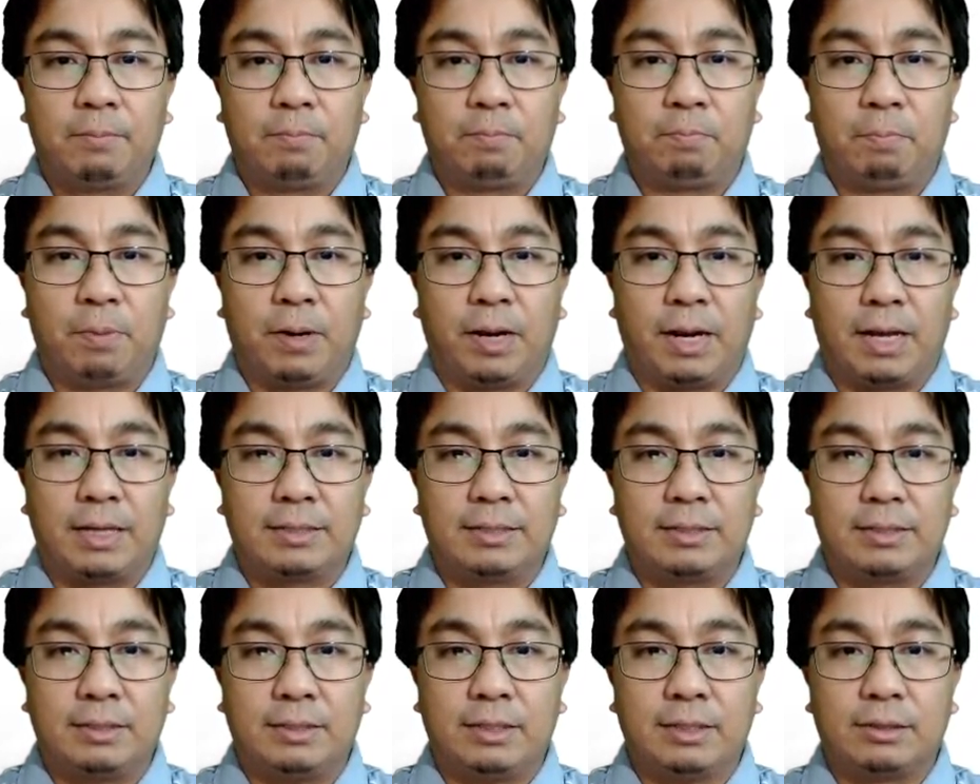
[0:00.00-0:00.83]

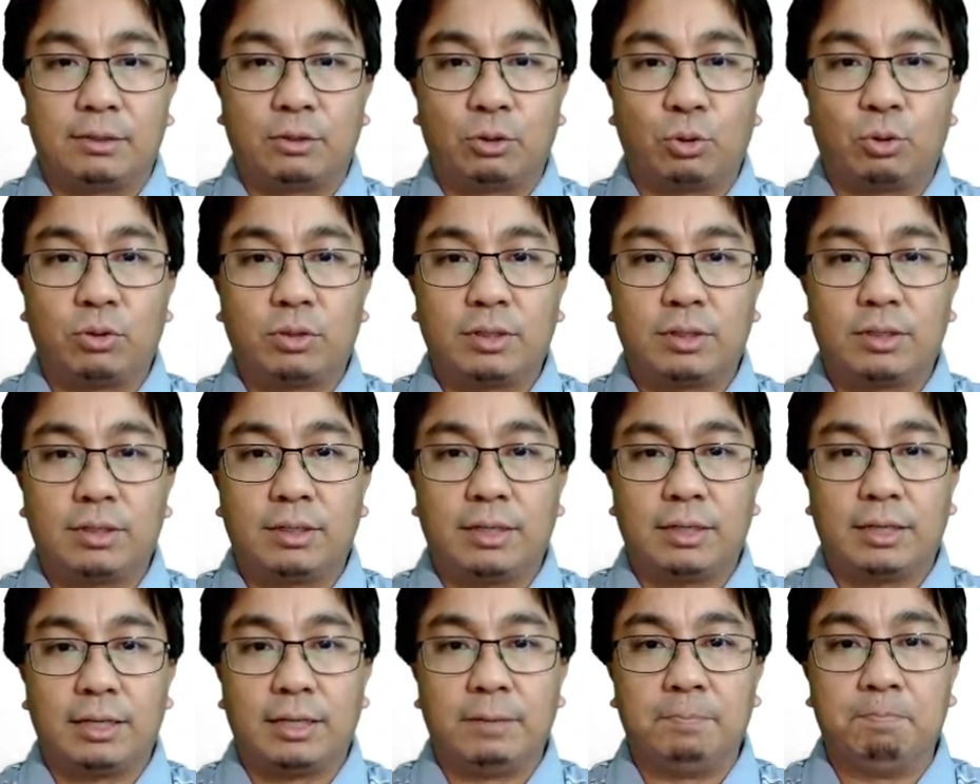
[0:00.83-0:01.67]
plus the
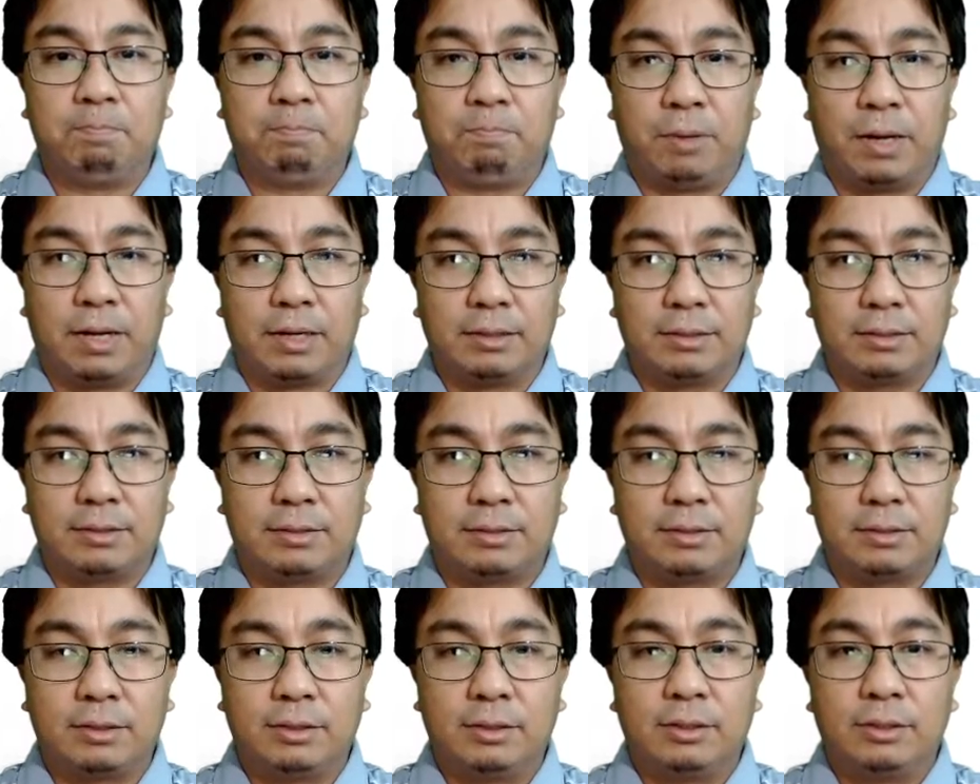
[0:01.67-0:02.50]
total
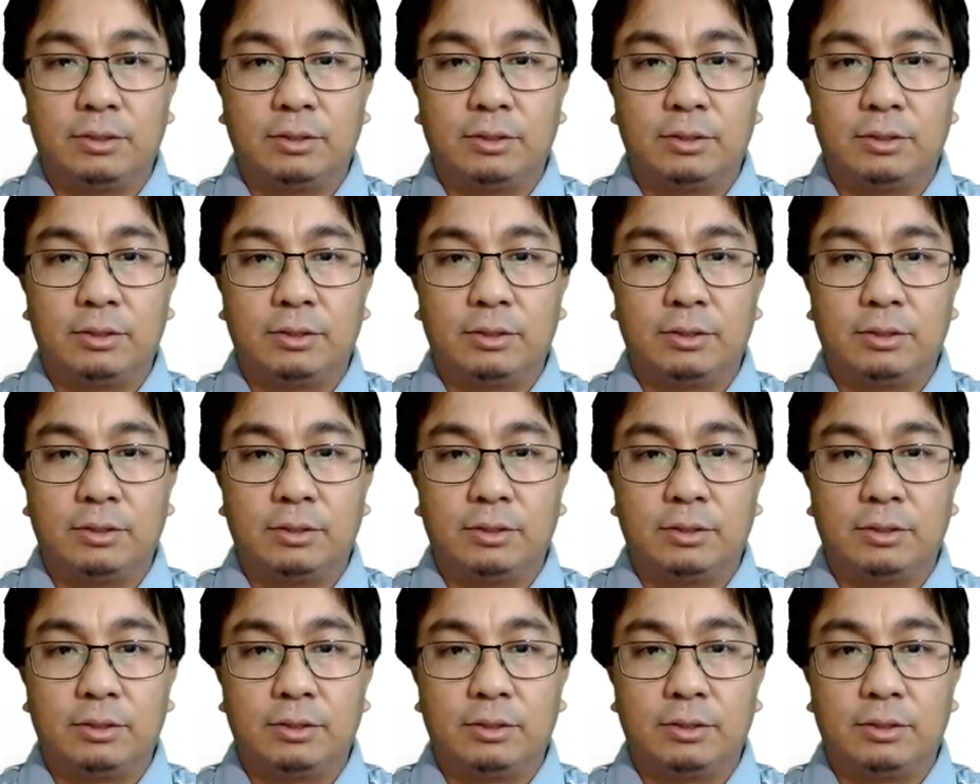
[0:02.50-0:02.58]
impulse